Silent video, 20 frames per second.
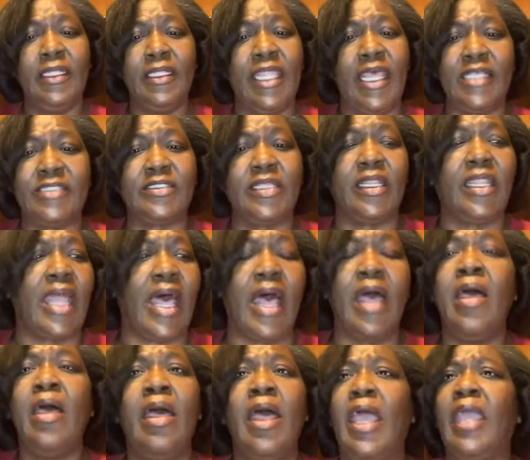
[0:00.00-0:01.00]
That's a lie.
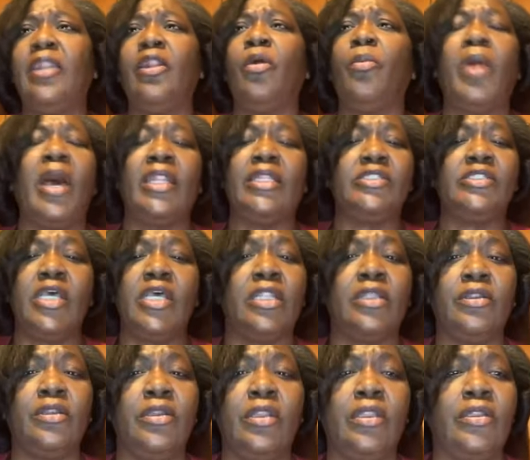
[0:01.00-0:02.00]
Ain't nobody
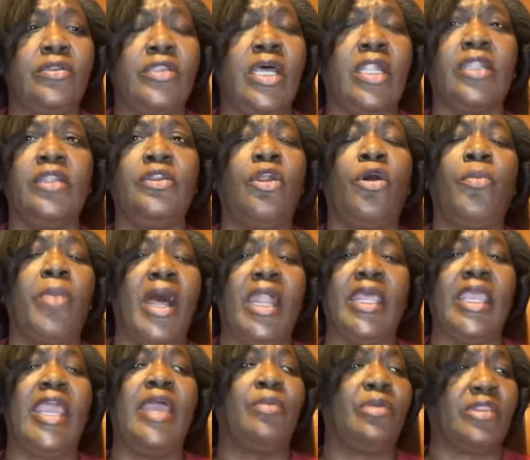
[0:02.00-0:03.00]
telling
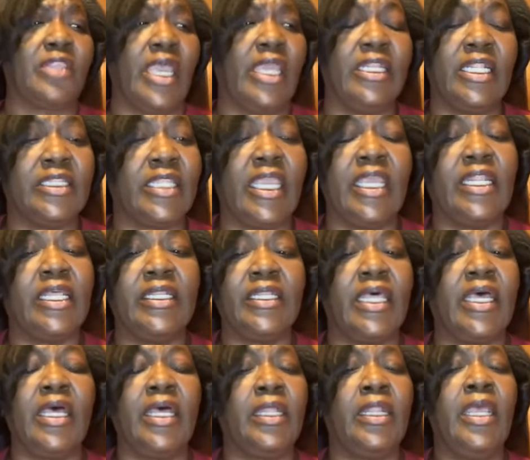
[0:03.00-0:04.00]
nobody everything that they
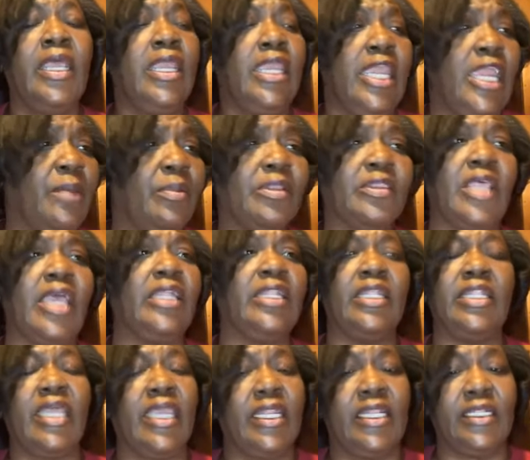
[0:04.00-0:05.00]
done, everything
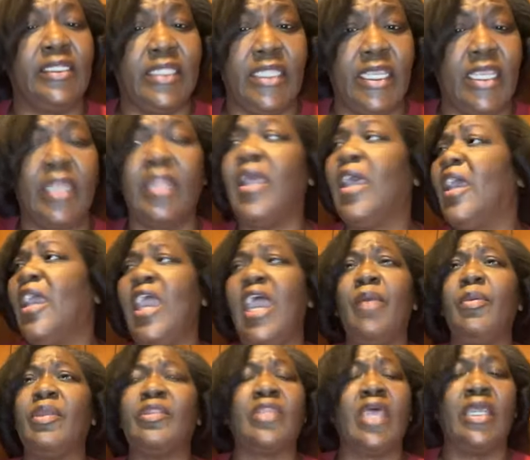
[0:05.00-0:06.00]
that they done did,
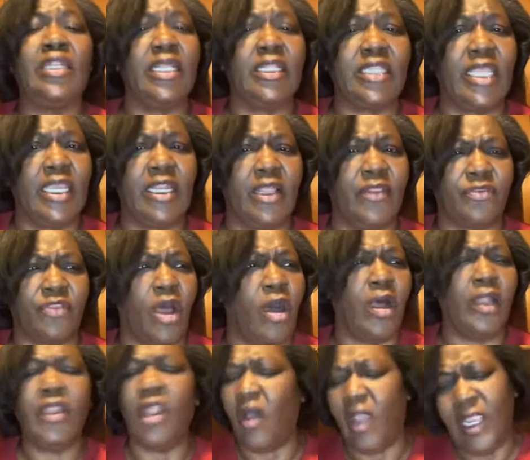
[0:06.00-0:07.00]
everything that they done
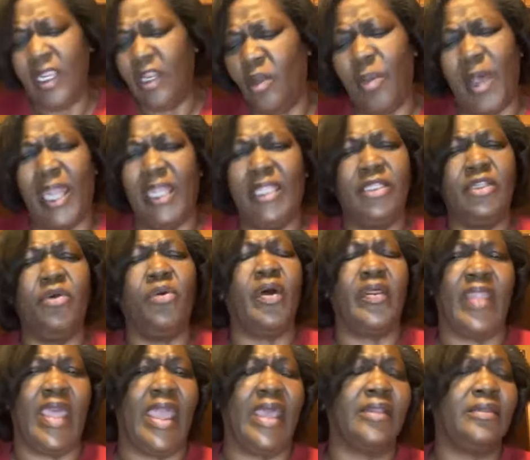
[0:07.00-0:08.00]
thought. No, nobody
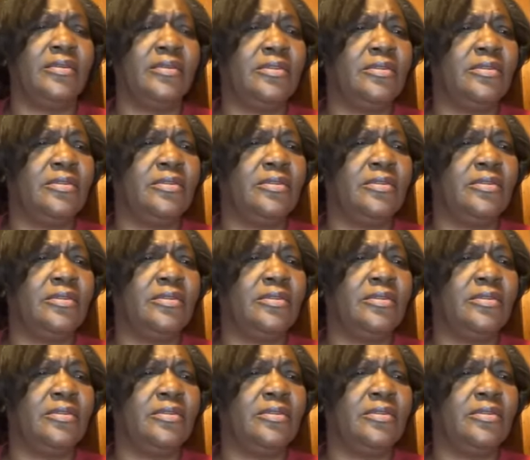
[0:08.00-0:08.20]
doing that.